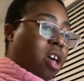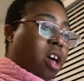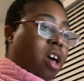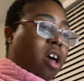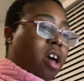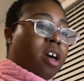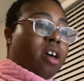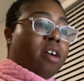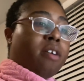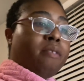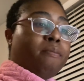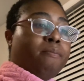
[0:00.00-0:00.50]

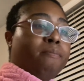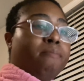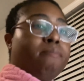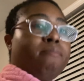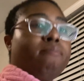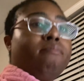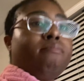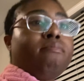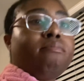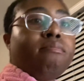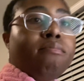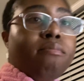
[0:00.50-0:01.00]

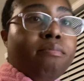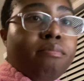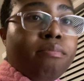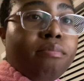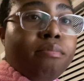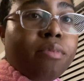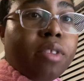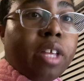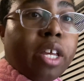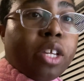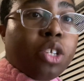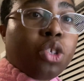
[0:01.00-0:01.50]

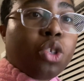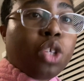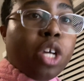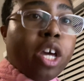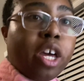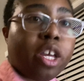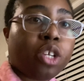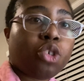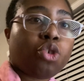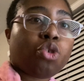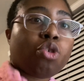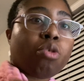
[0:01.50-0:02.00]
like
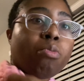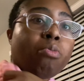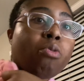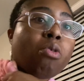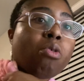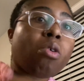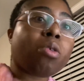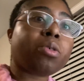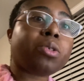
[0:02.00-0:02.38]
changed their moral